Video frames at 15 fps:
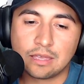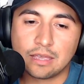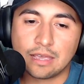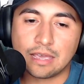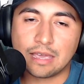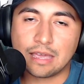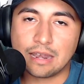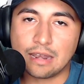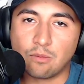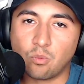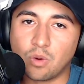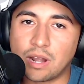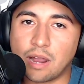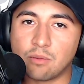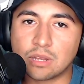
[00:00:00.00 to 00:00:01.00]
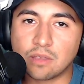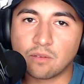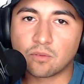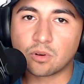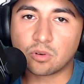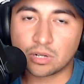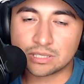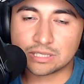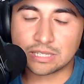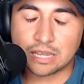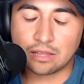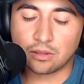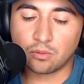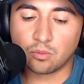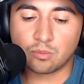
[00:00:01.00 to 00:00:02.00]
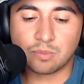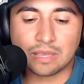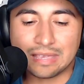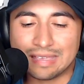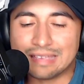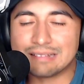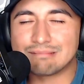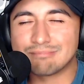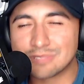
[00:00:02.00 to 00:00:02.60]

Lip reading: And what I would give Chris Taylor would be